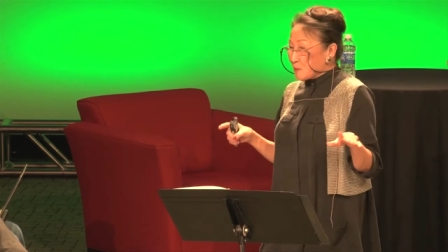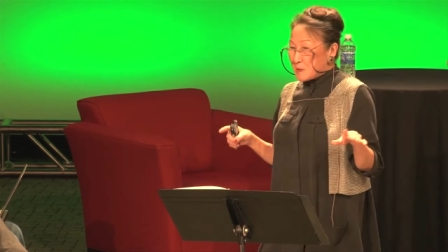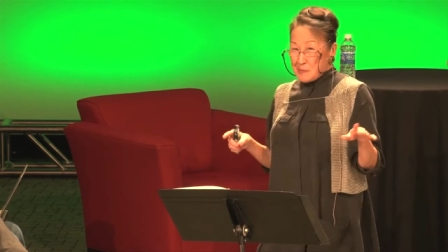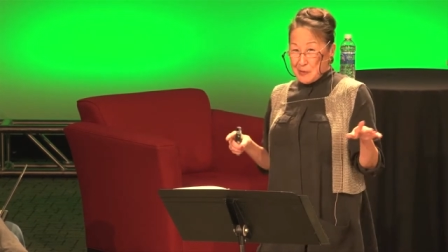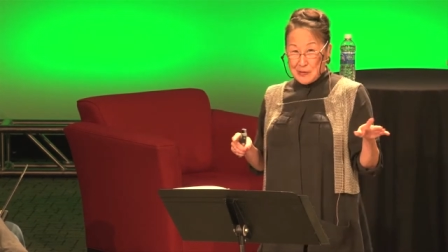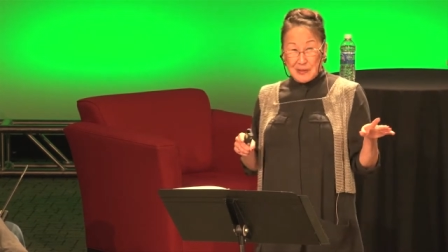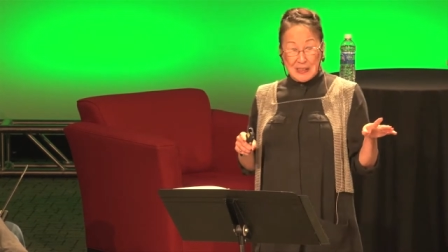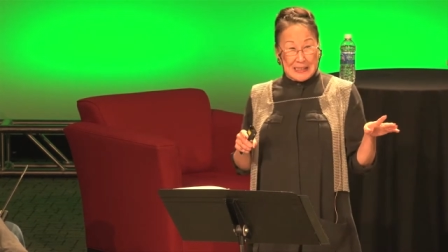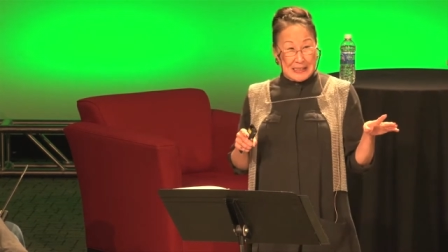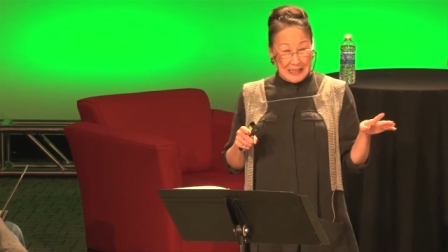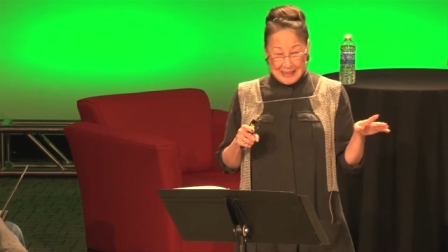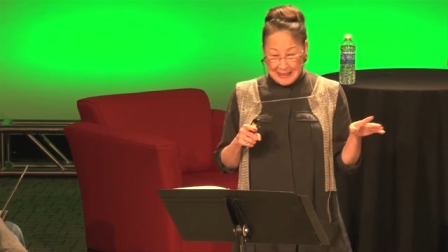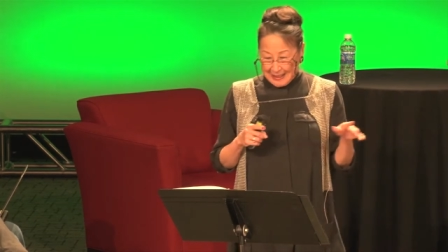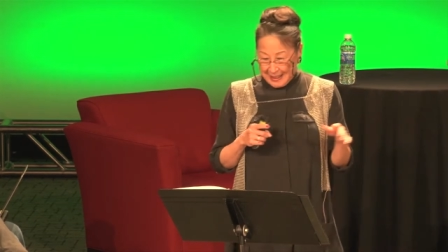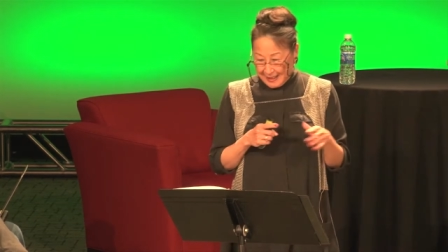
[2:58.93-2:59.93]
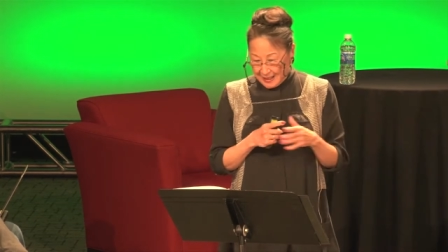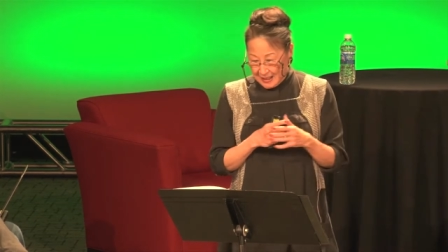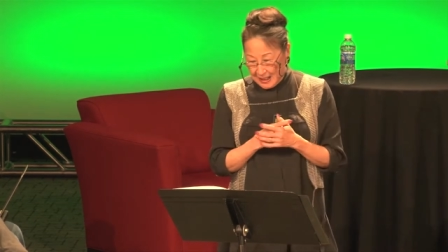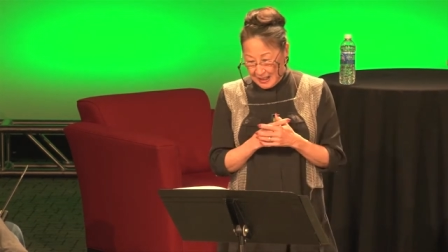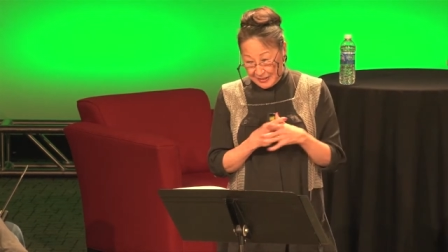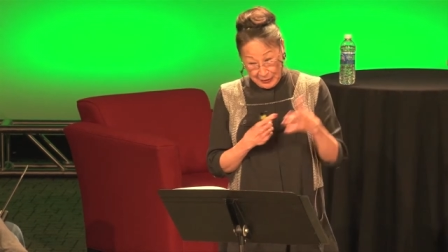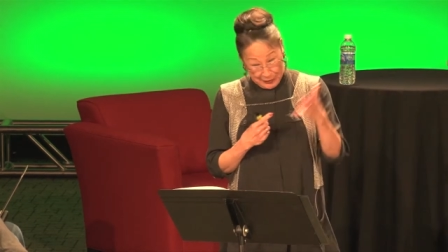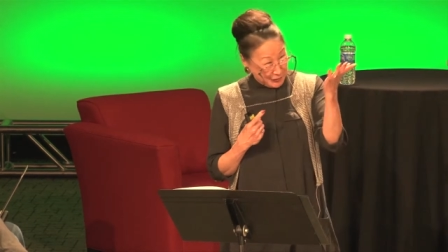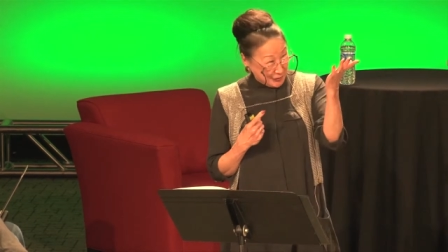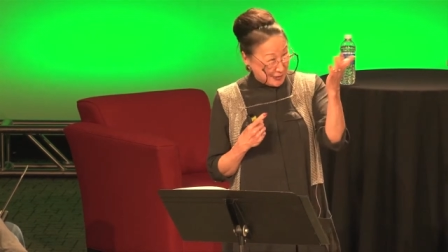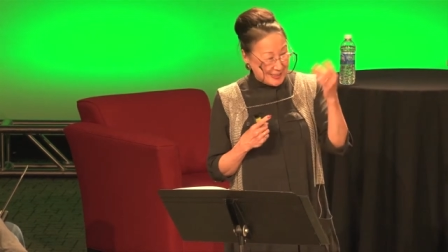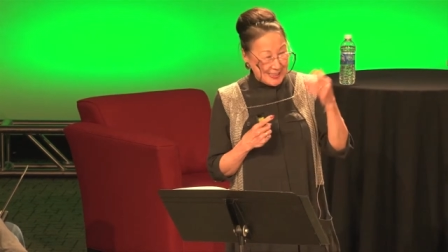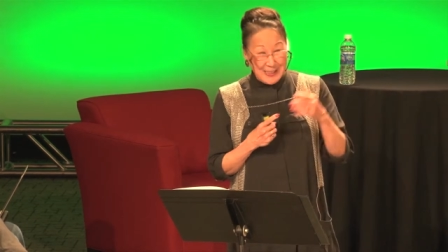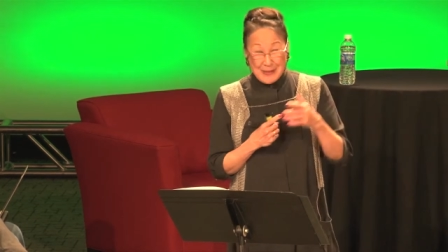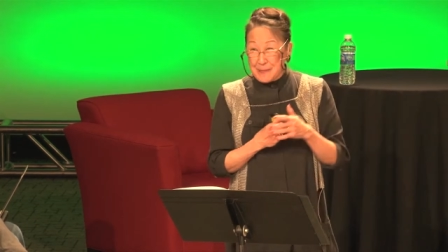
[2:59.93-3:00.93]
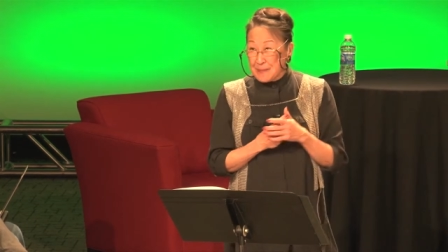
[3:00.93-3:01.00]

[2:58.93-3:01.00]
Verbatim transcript: we moved to Teaneck, uh, New Jersey,